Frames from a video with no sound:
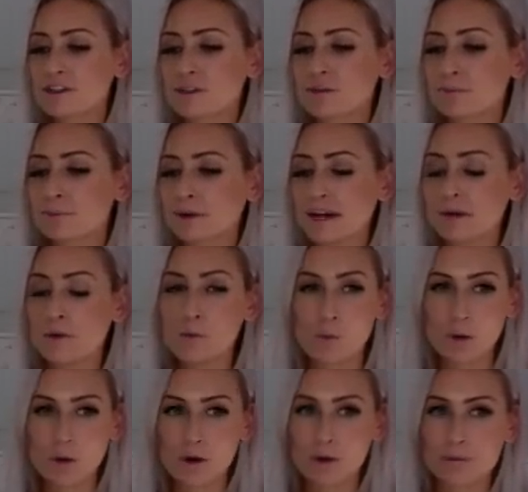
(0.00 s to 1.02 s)
to bring
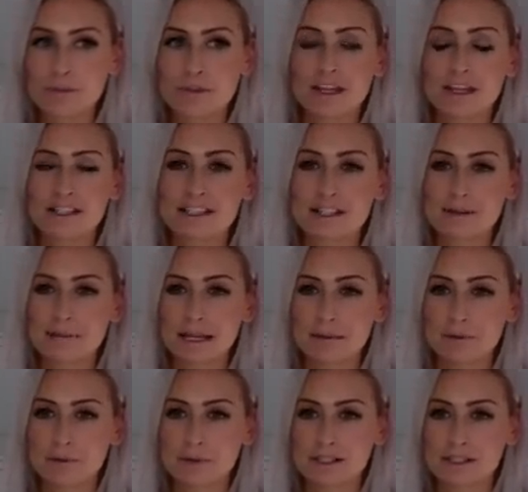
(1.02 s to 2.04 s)
warmth into
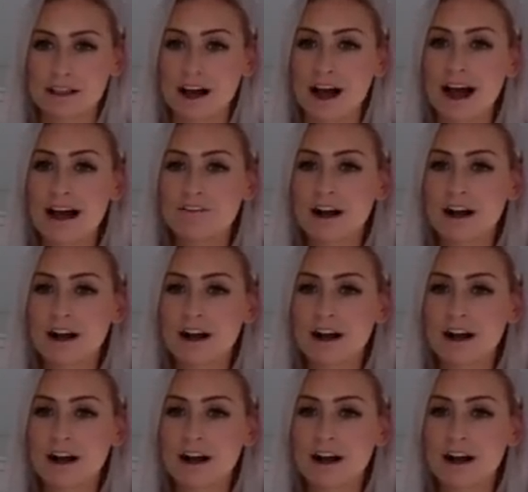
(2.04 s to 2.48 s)
people's life.